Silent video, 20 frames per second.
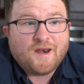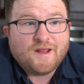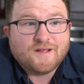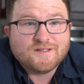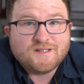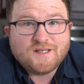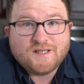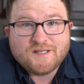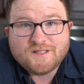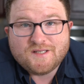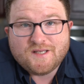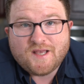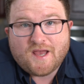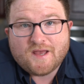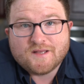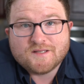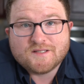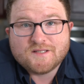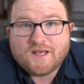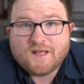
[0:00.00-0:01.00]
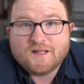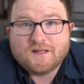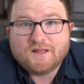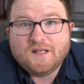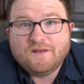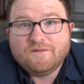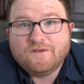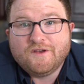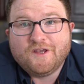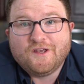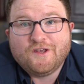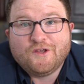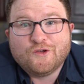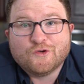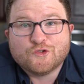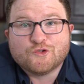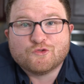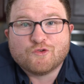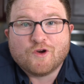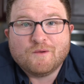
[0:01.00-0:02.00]
as easy as, say, leaving your
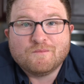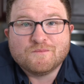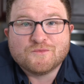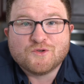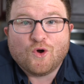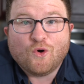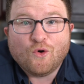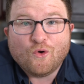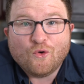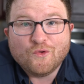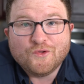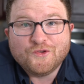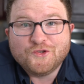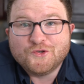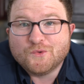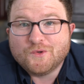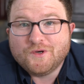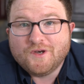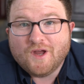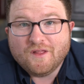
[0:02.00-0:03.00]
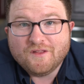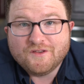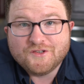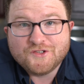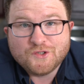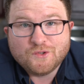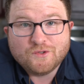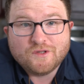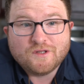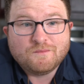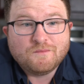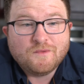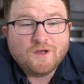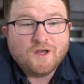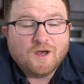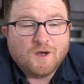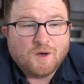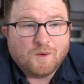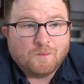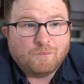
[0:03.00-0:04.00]
drums whole and doing nothing to them,
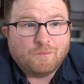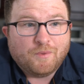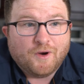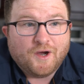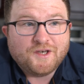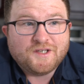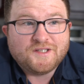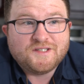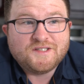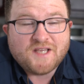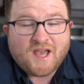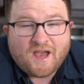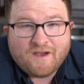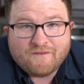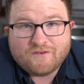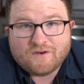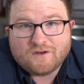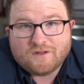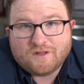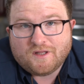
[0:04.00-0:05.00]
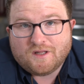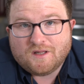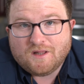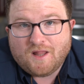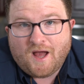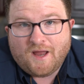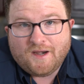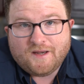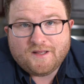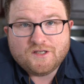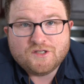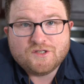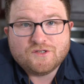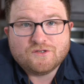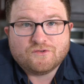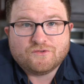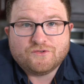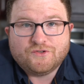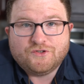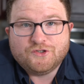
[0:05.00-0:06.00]
but definitely a lot
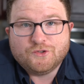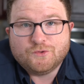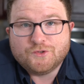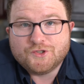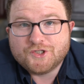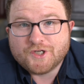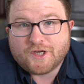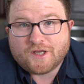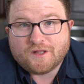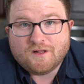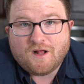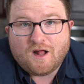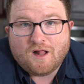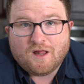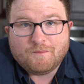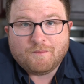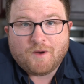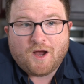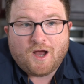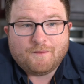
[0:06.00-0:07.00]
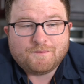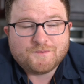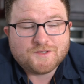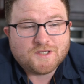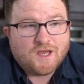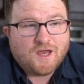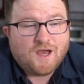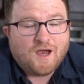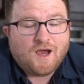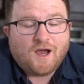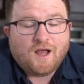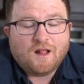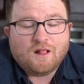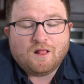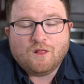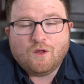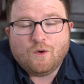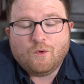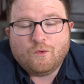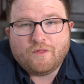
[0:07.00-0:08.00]
easier than doing chicken lollipops. I
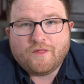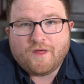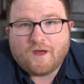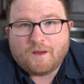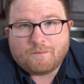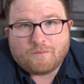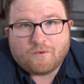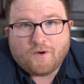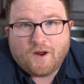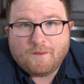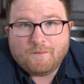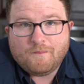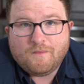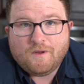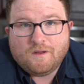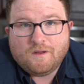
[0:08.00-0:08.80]
loathe that prep.